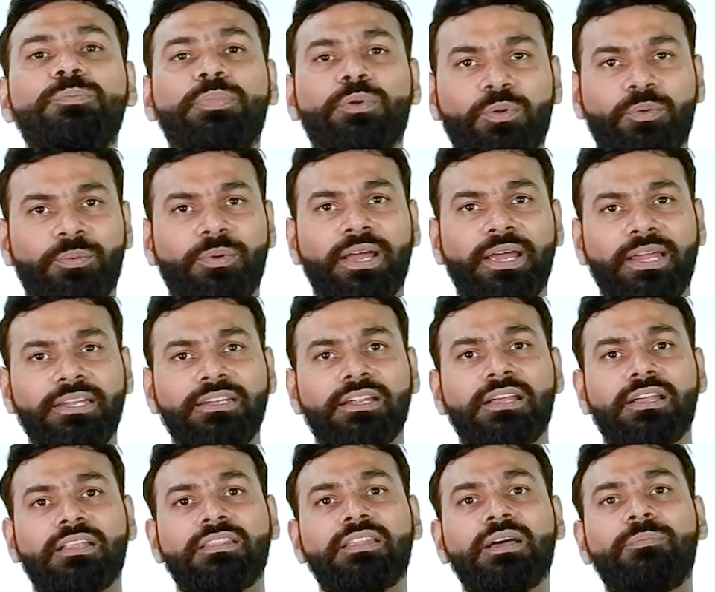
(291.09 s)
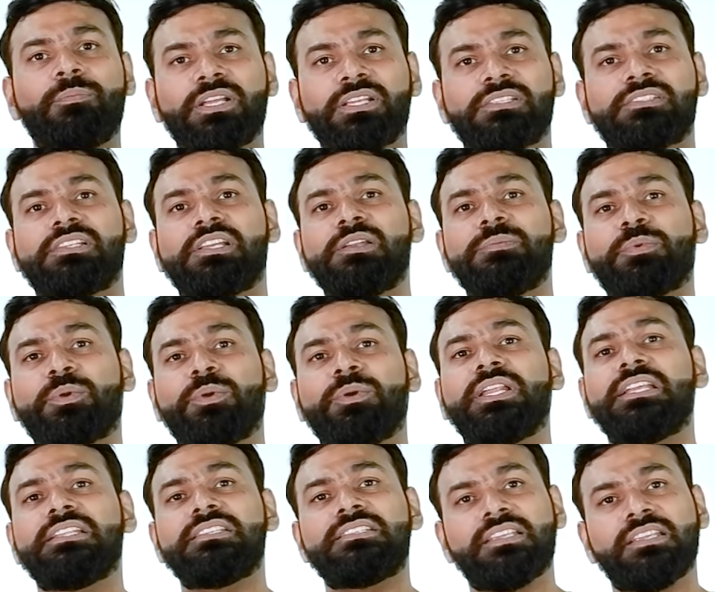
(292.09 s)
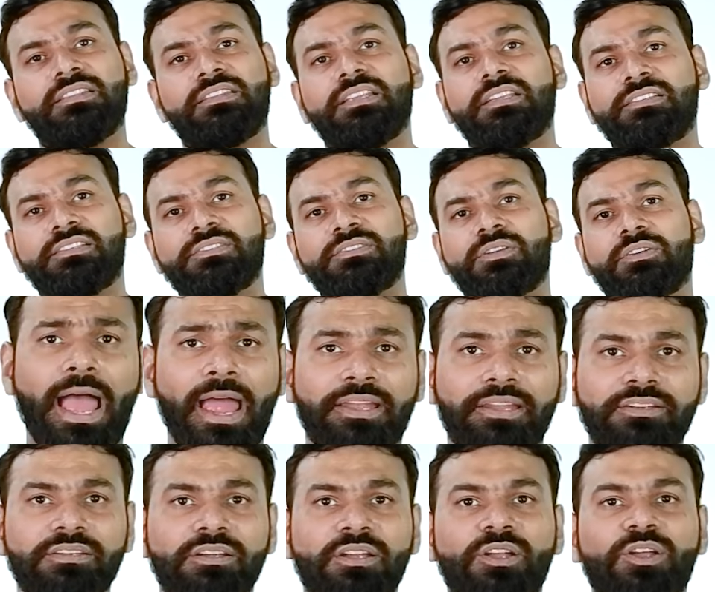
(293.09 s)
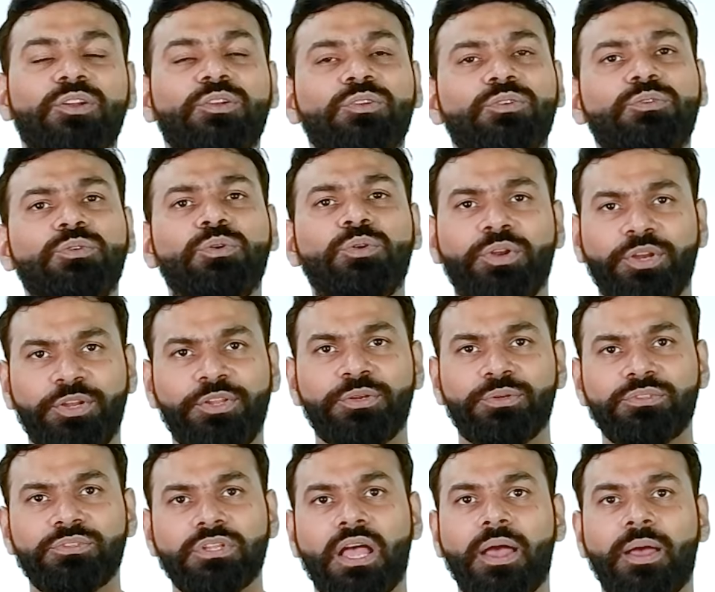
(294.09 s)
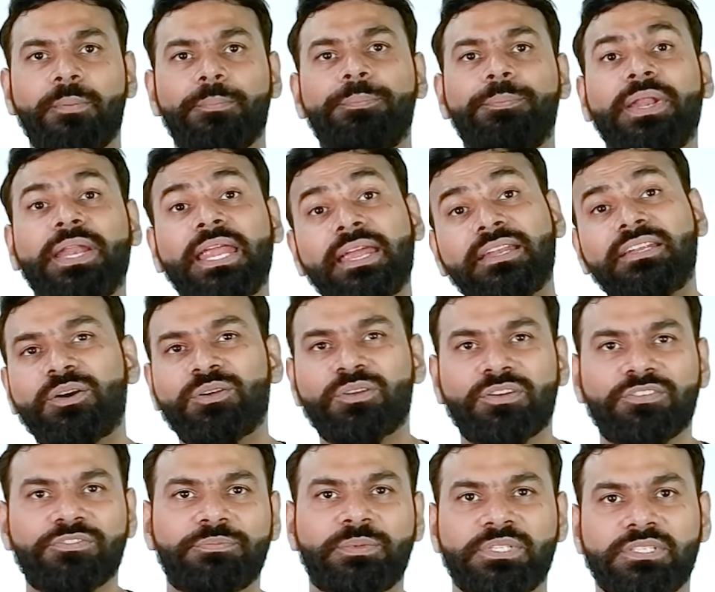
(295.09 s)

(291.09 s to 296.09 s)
to provide the muscle protein synthesis and to reduce breakdown of